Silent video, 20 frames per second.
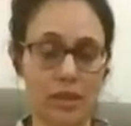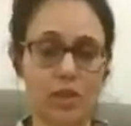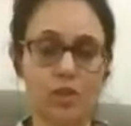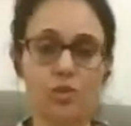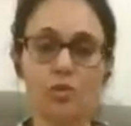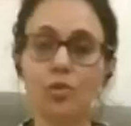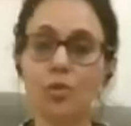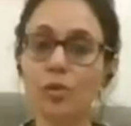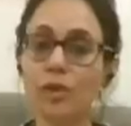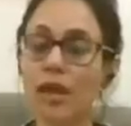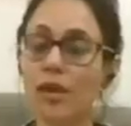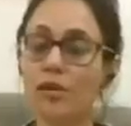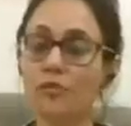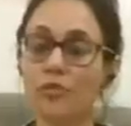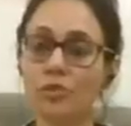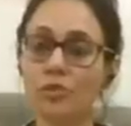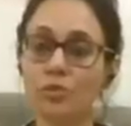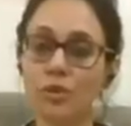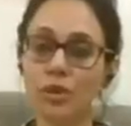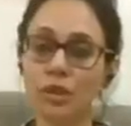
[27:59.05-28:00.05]
You don't have
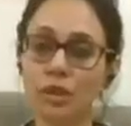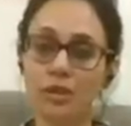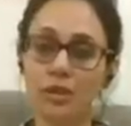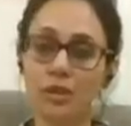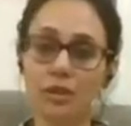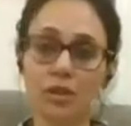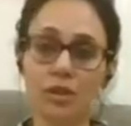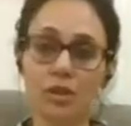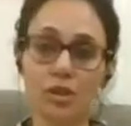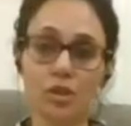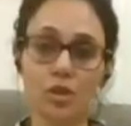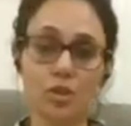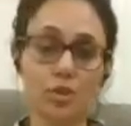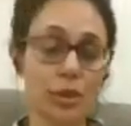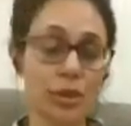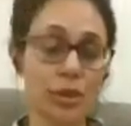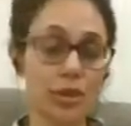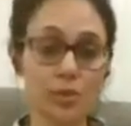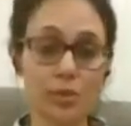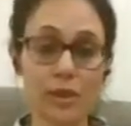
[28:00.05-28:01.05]
to show
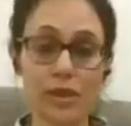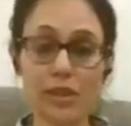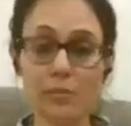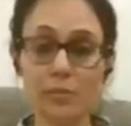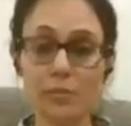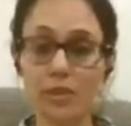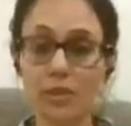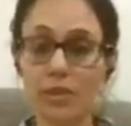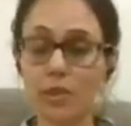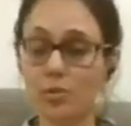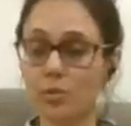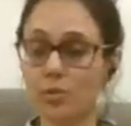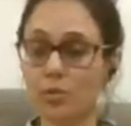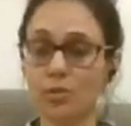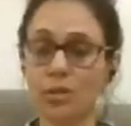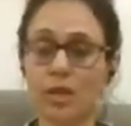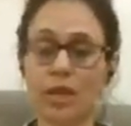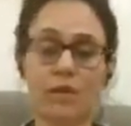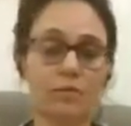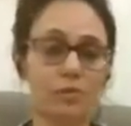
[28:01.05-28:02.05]
it to anybody. You
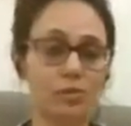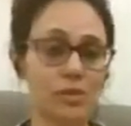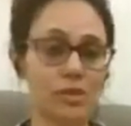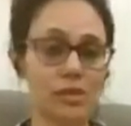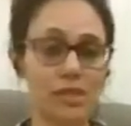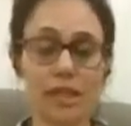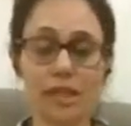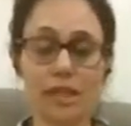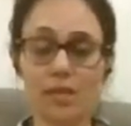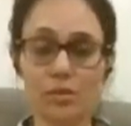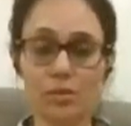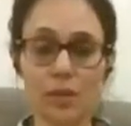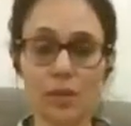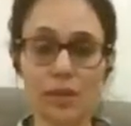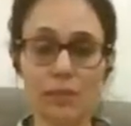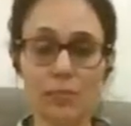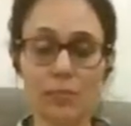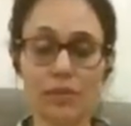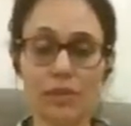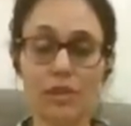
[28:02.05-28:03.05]
don't have to say it to
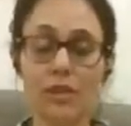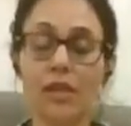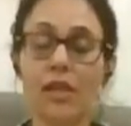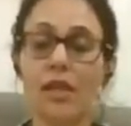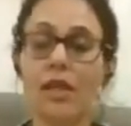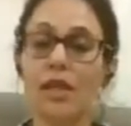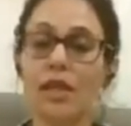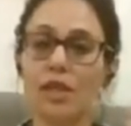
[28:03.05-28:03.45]
anybody.